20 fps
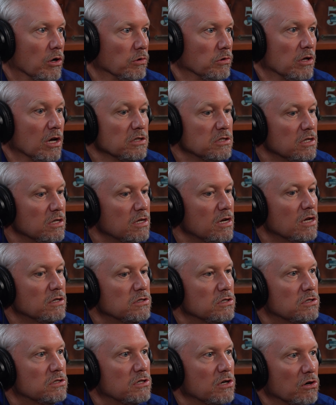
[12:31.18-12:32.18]
doesn't
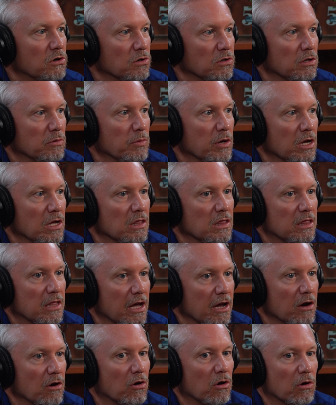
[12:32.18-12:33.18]
necessarily mean
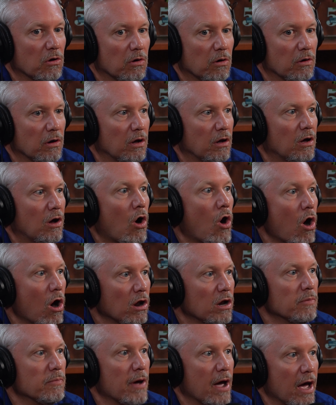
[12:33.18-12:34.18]
they are
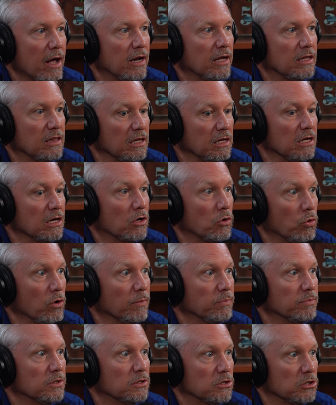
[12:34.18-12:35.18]
automatically
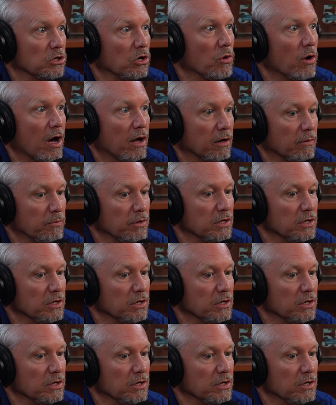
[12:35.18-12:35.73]
equipped to go out and